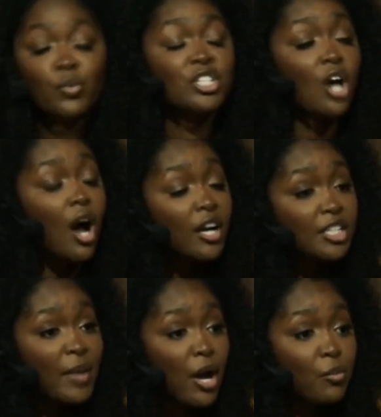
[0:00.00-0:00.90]
We
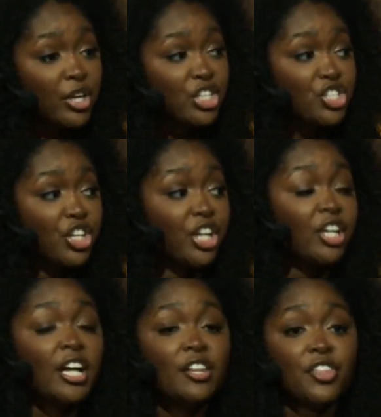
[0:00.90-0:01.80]
talked about
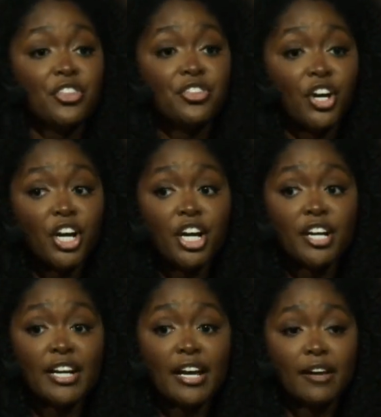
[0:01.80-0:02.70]
moisture. The third,